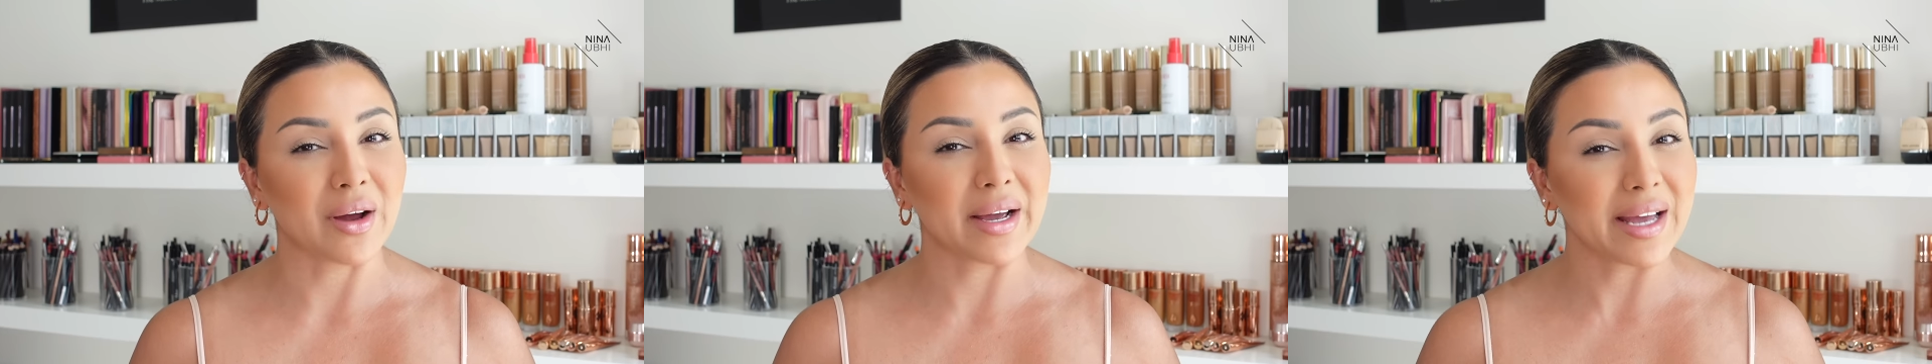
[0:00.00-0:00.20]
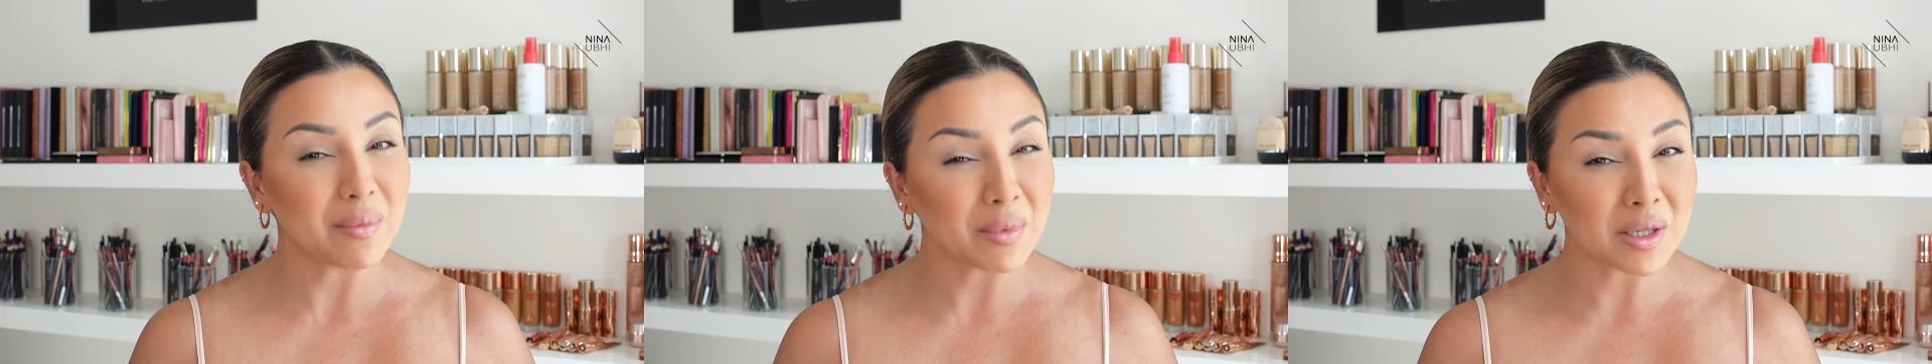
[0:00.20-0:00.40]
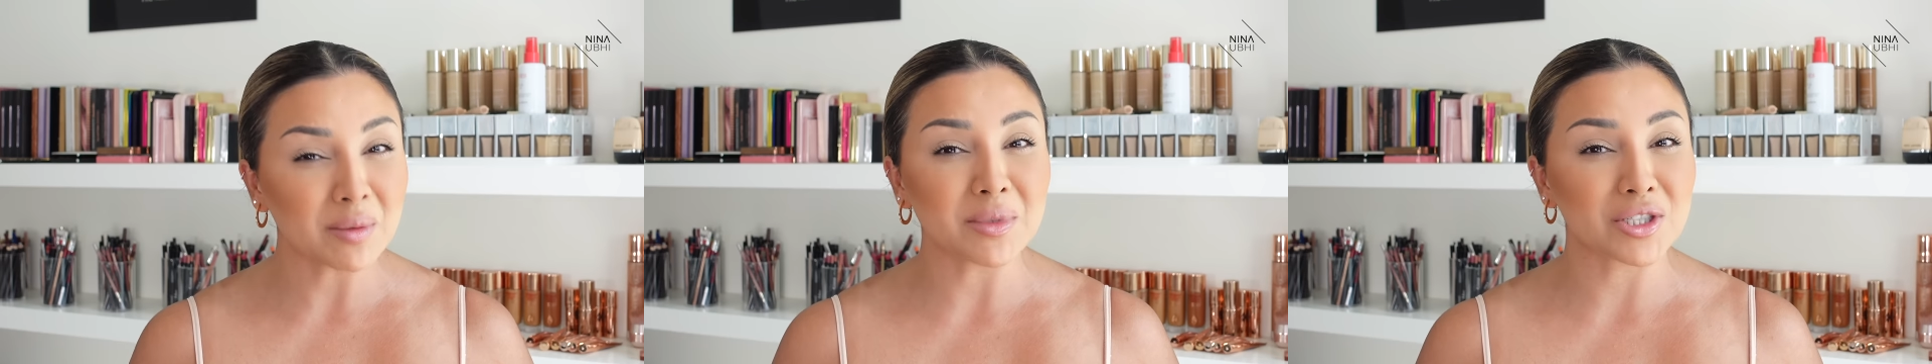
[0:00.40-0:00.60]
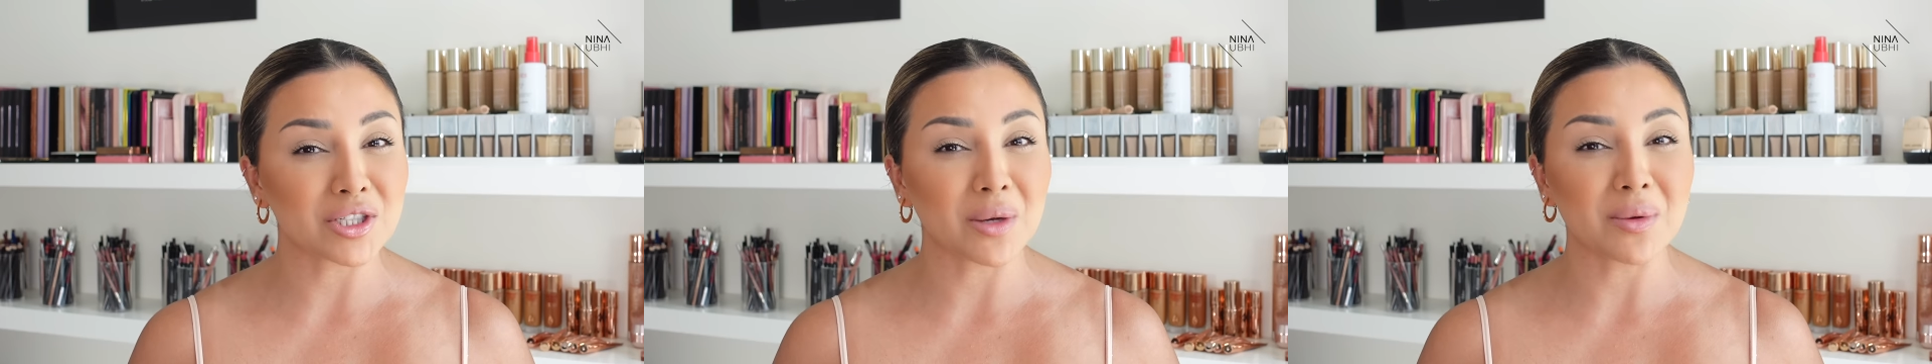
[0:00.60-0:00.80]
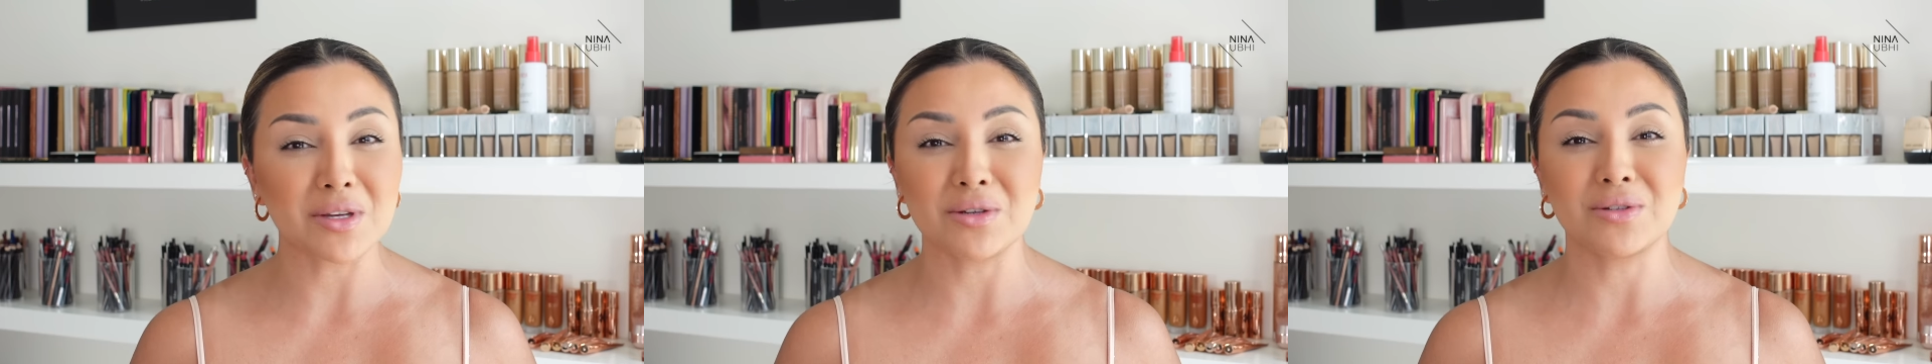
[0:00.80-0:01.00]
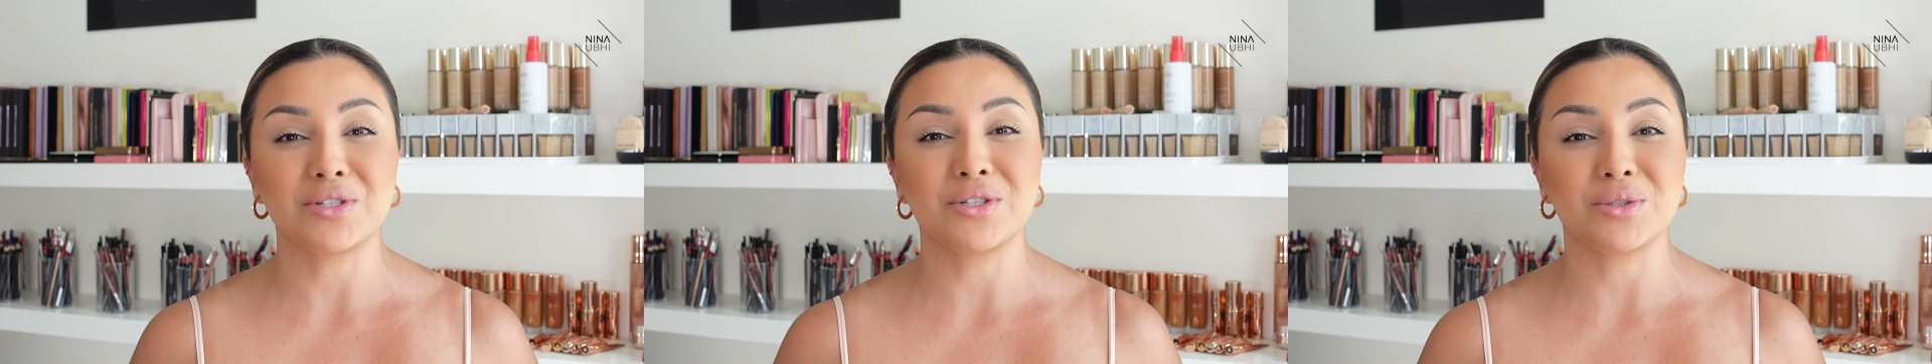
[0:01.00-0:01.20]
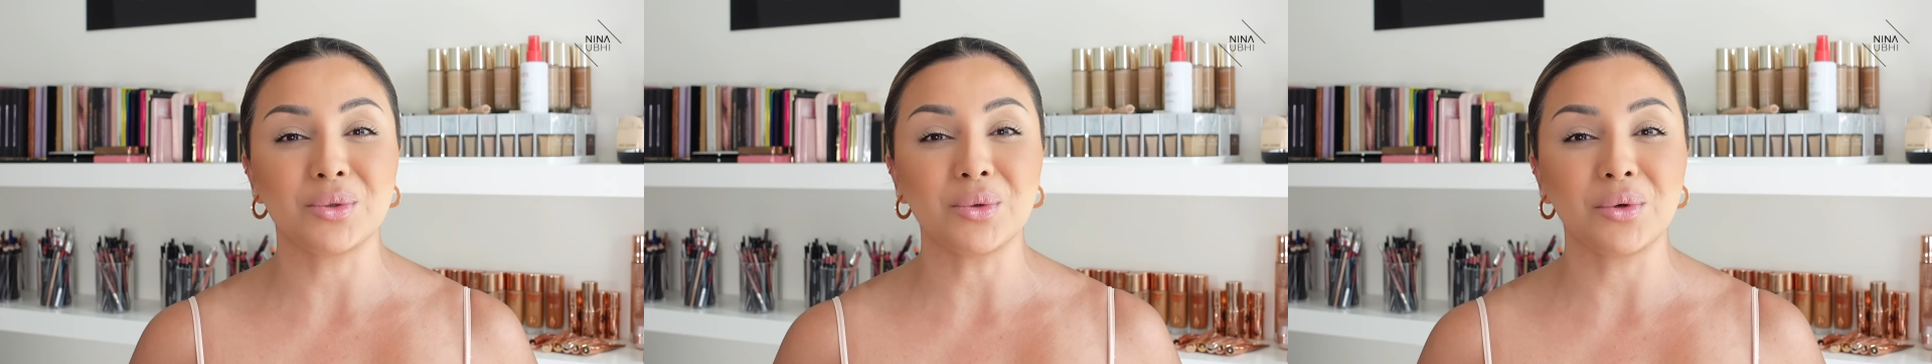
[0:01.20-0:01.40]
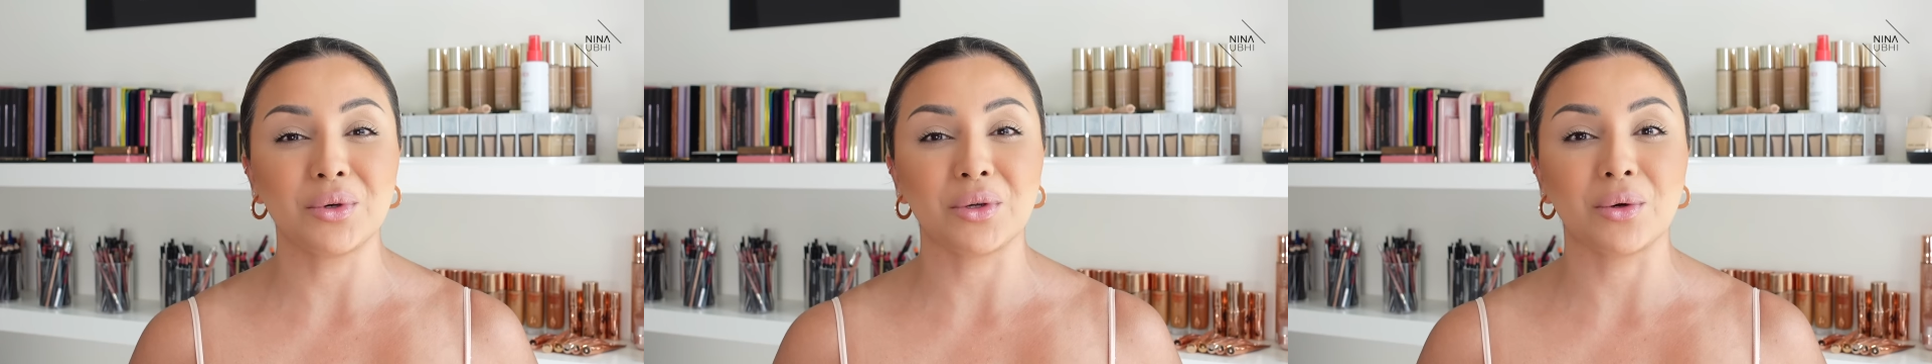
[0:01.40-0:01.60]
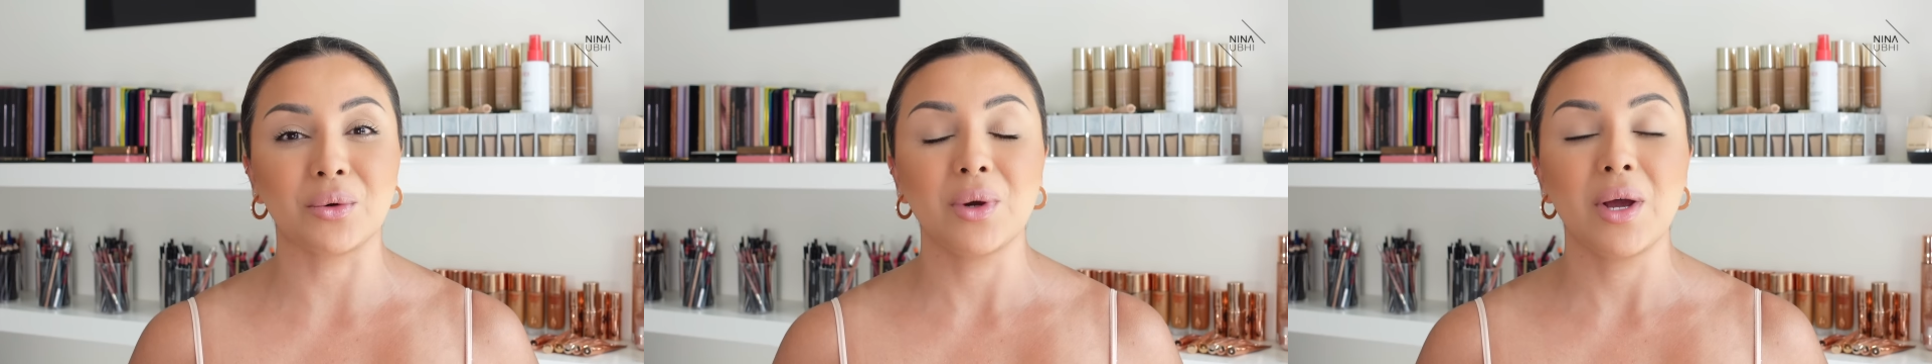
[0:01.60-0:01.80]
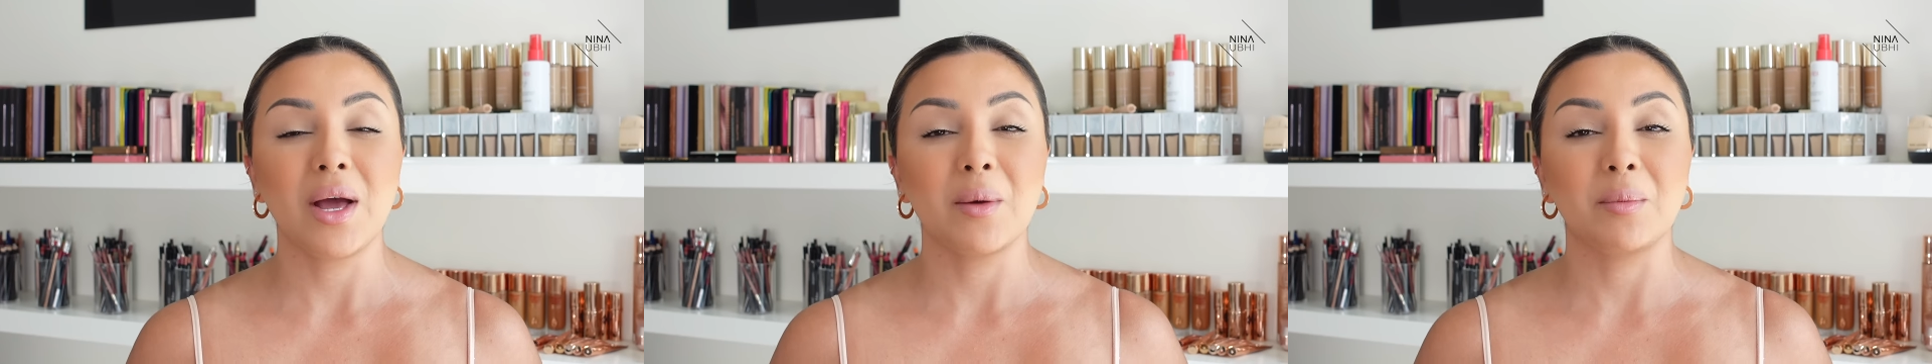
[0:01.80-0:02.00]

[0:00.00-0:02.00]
I am going to be showing you a tutorial,